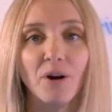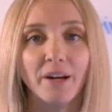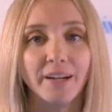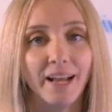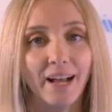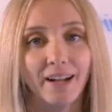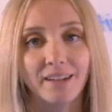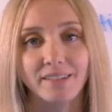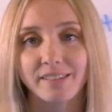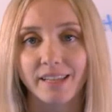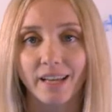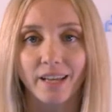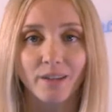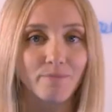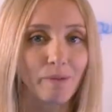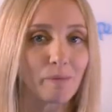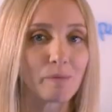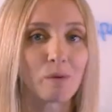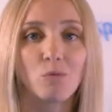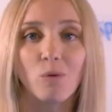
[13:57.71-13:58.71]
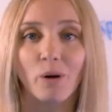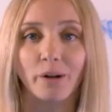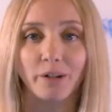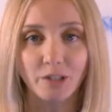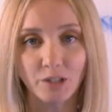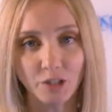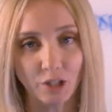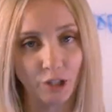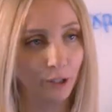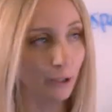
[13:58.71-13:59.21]
ad set, maybe 1
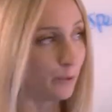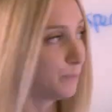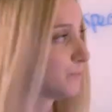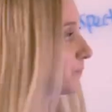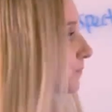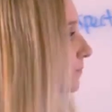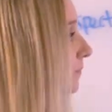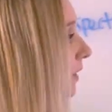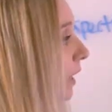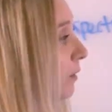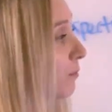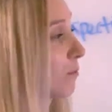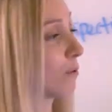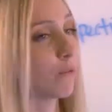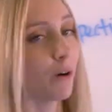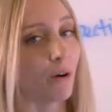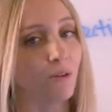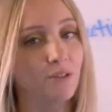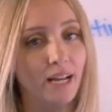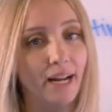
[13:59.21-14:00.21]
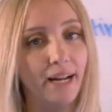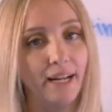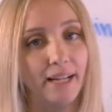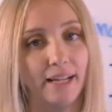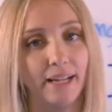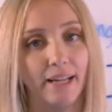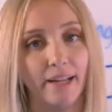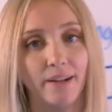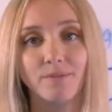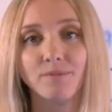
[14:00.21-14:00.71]
or 2, and we're
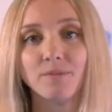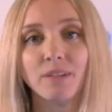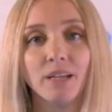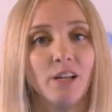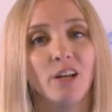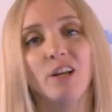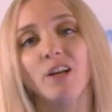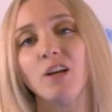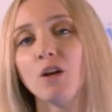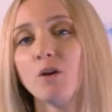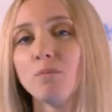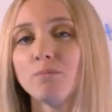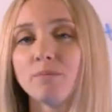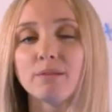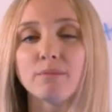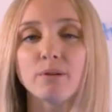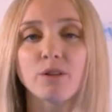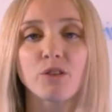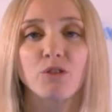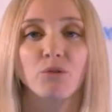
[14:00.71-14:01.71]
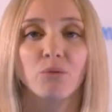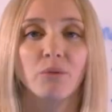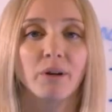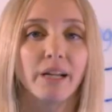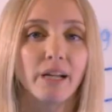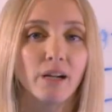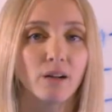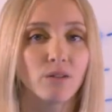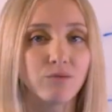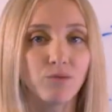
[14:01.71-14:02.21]
rotating in maybe
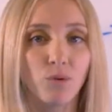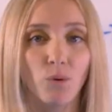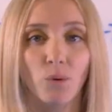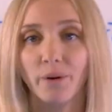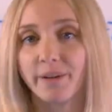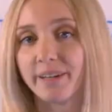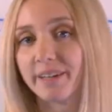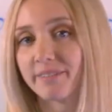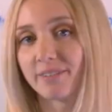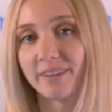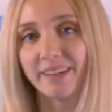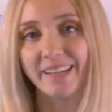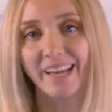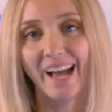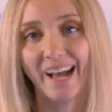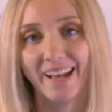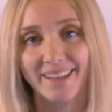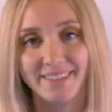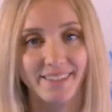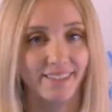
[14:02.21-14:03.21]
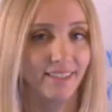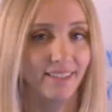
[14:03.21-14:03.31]
3 or 4 different ads at a